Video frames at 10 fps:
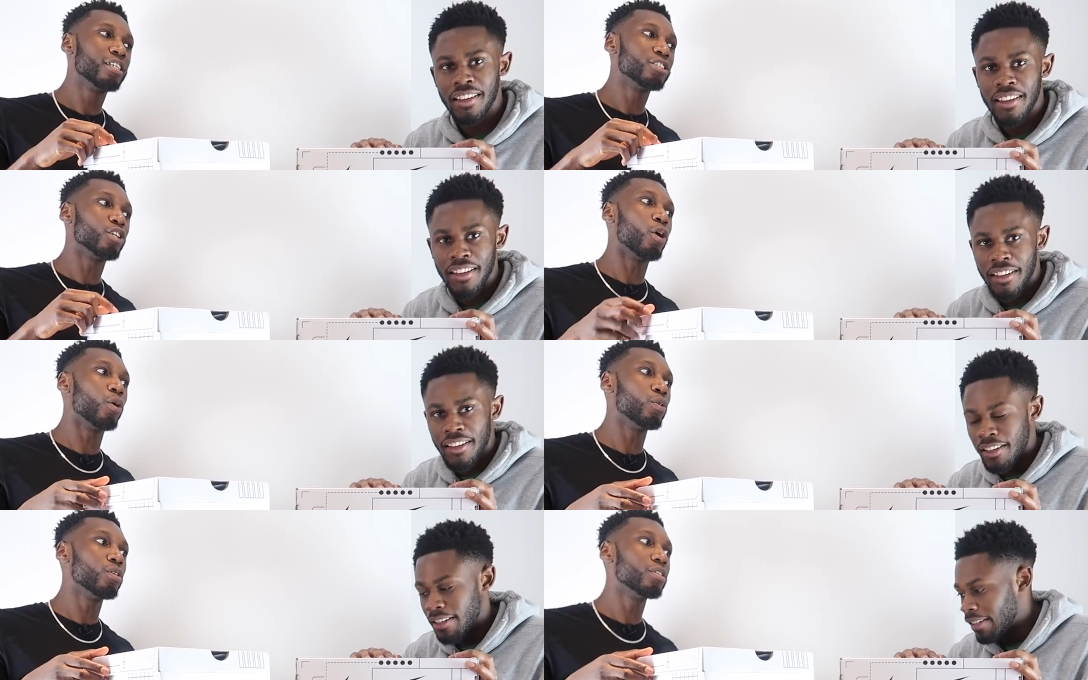
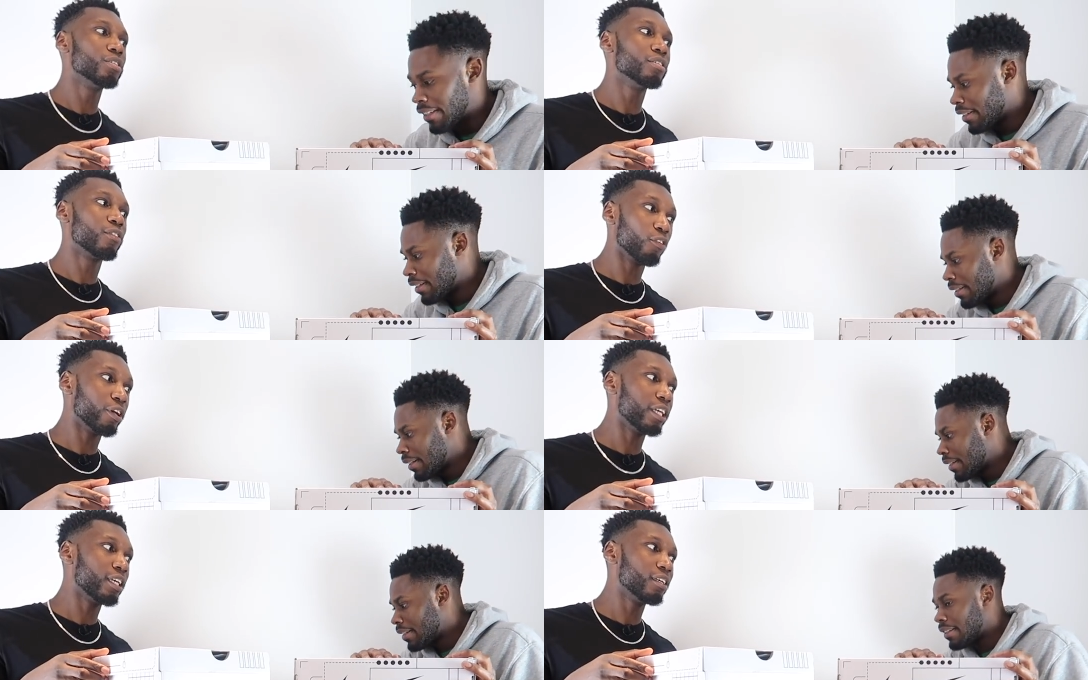Speaker 1: So,
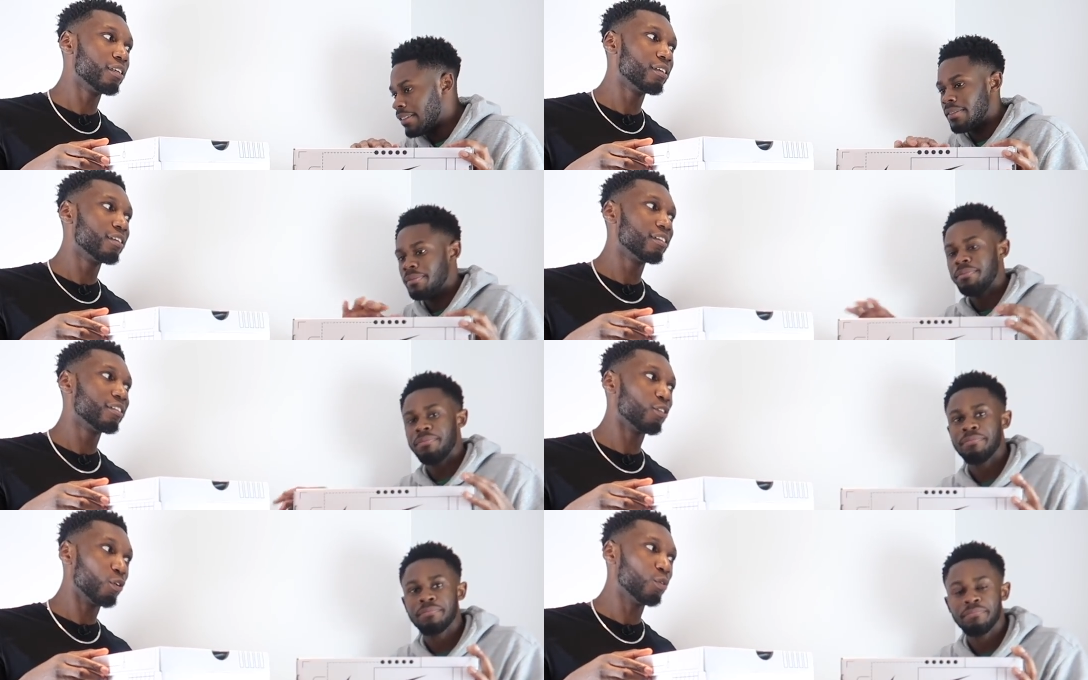three,
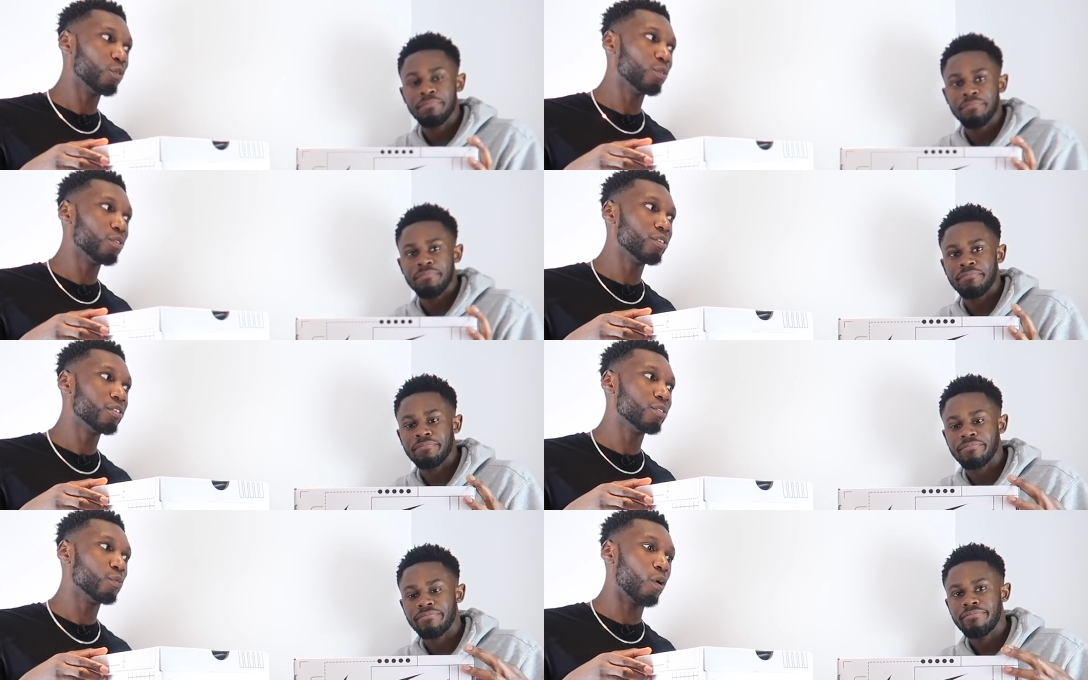two,
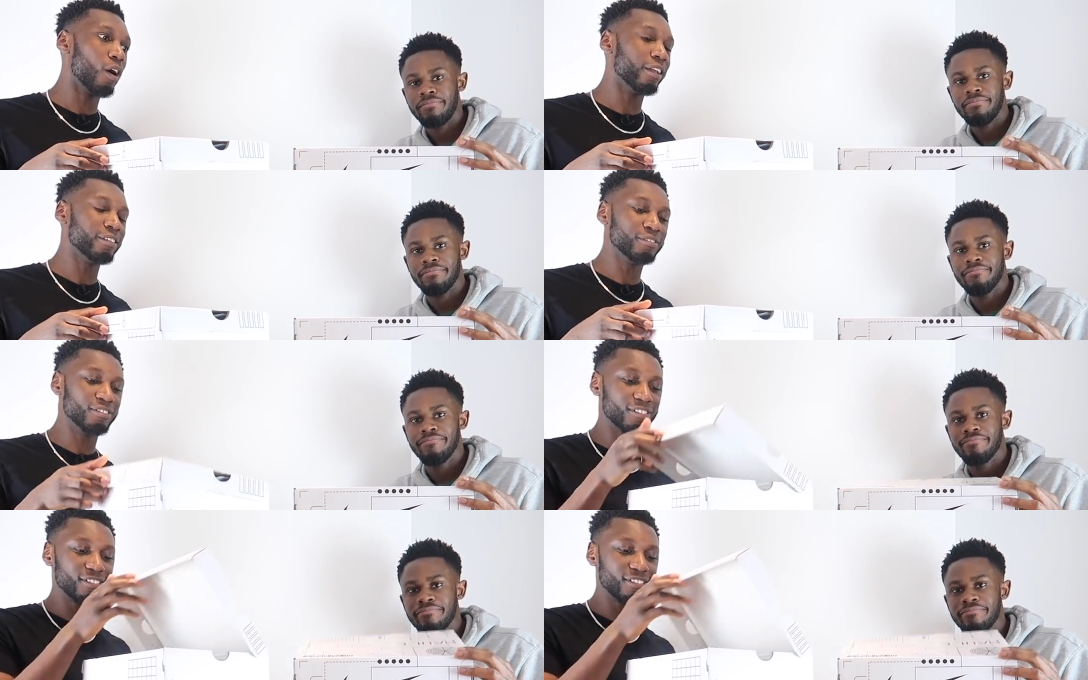one.